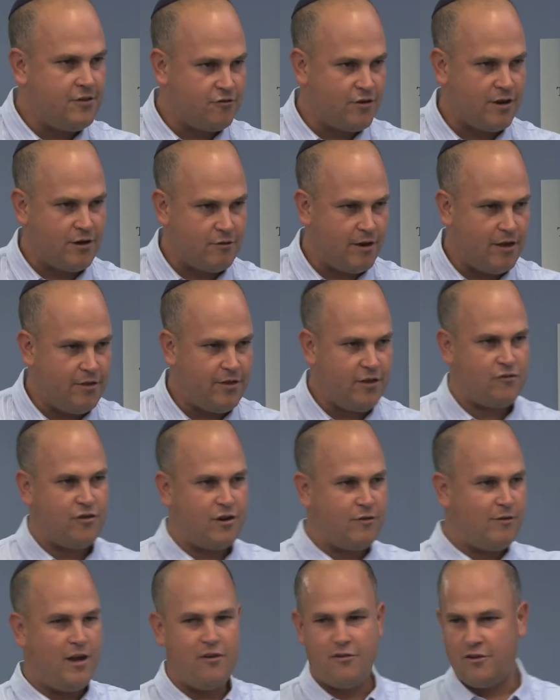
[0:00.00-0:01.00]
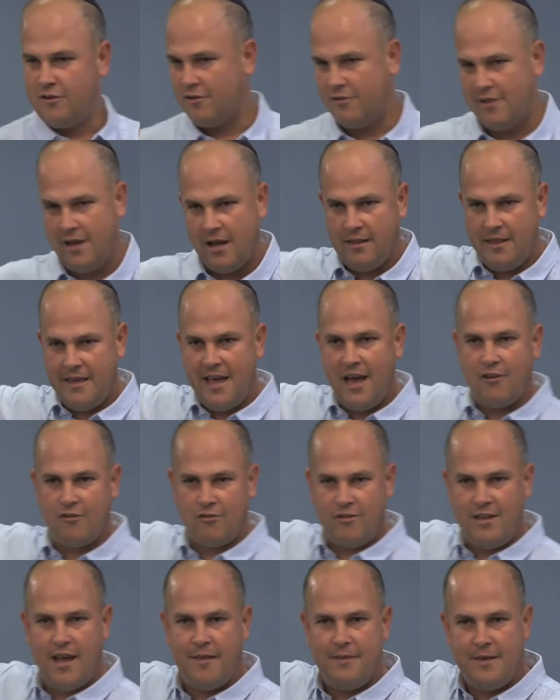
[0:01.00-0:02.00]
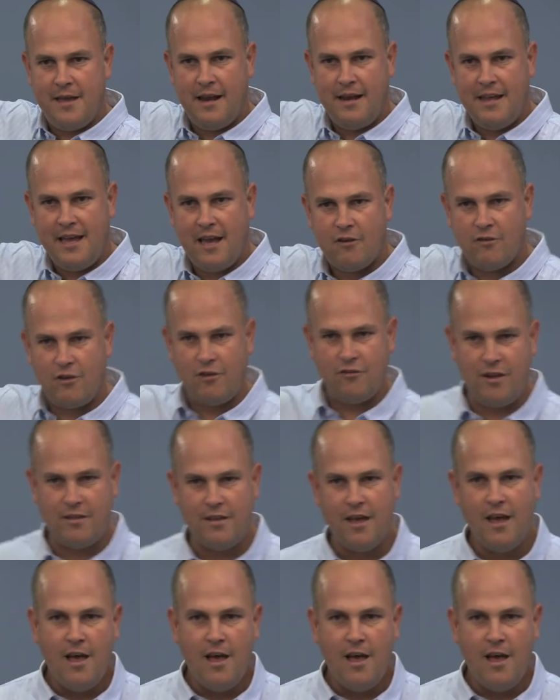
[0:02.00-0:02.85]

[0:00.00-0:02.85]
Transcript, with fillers: genera- this generation is the Aliyashniyan, the Aliyashnishit,